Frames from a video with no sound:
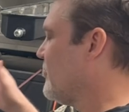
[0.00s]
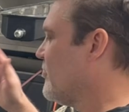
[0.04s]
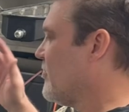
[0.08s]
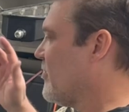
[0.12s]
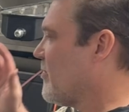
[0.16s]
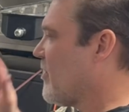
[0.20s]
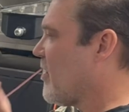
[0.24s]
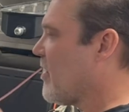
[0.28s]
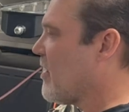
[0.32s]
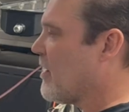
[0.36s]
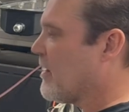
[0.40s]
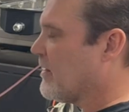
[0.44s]
them
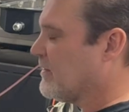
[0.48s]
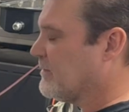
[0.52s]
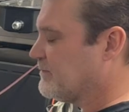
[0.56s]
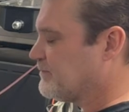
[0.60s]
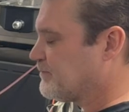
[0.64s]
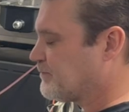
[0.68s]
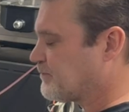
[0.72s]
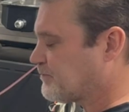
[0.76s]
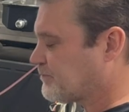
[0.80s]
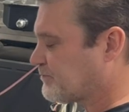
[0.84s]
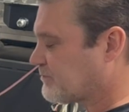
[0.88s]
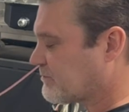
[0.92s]

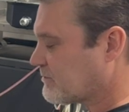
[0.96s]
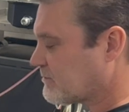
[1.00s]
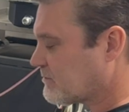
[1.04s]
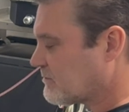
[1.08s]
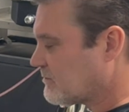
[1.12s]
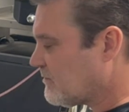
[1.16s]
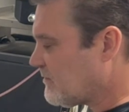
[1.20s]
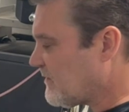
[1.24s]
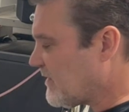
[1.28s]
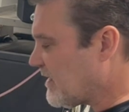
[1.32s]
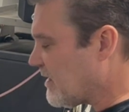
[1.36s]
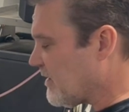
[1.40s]
all.
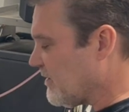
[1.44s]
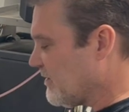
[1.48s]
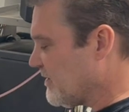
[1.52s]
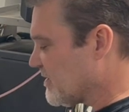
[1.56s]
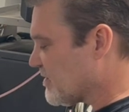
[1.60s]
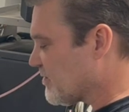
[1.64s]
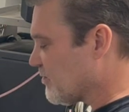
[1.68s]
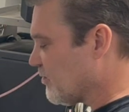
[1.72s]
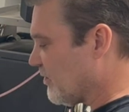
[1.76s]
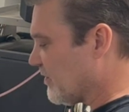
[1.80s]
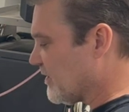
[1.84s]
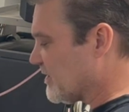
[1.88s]

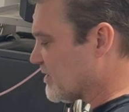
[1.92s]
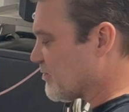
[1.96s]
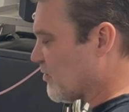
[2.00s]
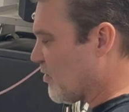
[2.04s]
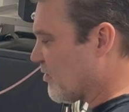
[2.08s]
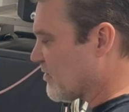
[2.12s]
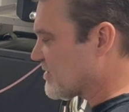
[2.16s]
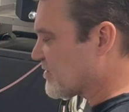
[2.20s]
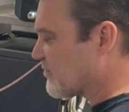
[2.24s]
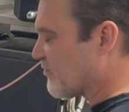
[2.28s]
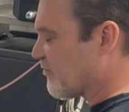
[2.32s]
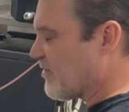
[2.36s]
This
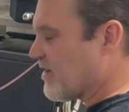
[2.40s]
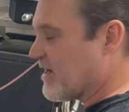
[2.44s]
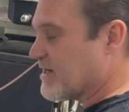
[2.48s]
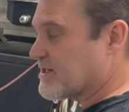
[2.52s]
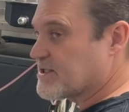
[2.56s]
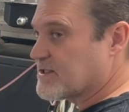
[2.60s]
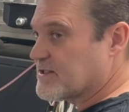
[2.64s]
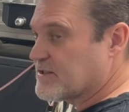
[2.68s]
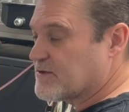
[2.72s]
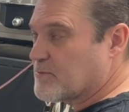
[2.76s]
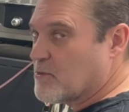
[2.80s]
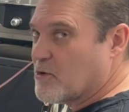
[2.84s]
motor's fresh,
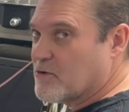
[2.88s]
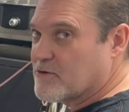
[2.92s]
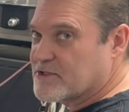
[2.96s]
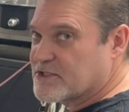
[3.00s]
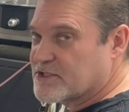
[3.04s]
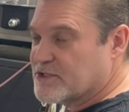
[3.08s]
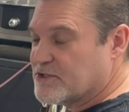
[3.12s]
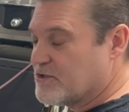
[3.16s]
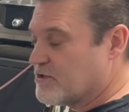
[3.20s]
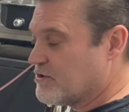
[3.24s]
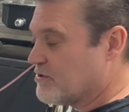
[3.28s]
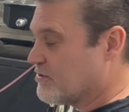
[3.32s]
this motor's
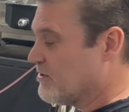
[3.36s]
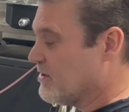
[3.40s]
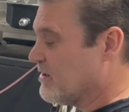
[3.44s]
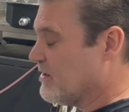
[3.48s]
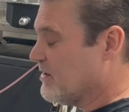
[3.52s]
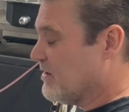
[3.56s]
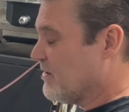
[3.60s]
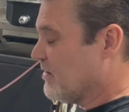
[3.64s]
new.